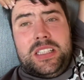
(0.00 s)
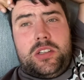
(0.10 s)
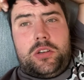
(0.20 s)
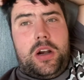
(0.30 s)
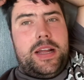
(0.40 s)

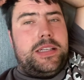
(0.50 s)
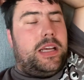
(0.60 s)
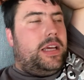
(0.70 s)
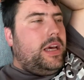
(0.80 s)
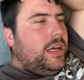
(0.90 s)

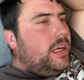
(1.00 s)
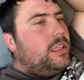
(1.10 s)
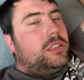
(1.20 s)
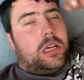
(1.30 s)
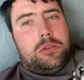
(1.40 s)
Crazy.
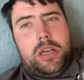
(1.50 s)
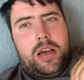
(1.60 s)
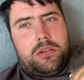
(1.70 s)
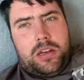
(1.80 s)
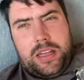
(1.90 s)
So yeah,
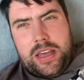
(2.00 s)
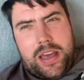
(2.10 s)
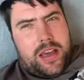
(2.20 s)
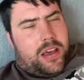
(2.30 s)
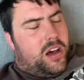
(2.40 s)
I'm going to get a
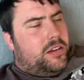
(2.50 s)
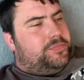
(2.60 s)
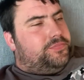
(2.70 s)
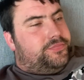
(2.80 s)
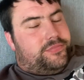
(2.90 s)
haircut
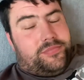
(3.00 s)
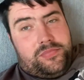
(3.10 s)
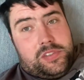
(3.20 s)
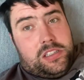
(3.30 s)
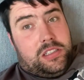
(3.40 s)

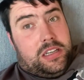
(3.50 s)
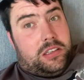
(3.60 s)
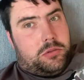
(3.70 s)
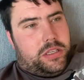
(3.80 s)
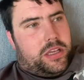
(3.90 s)

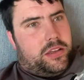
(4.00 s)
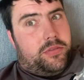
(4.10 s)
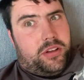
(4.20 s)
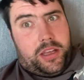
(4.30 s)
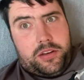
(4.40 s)
next weekend
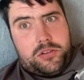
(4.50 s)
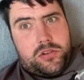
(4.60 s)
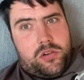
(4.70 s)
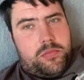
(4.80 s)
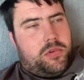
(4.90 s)
if I get
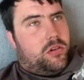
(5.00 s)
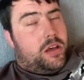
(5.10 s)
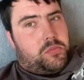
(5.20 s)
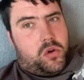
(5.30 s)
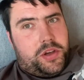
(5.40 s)
time. I
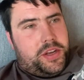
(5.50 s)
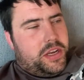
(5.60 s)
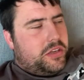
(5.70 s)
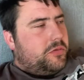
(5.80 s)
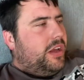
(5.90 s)
am working
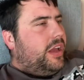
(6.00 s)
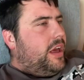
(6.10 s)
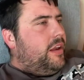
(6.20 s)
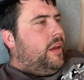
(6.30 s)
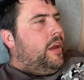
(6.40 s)
next weekend.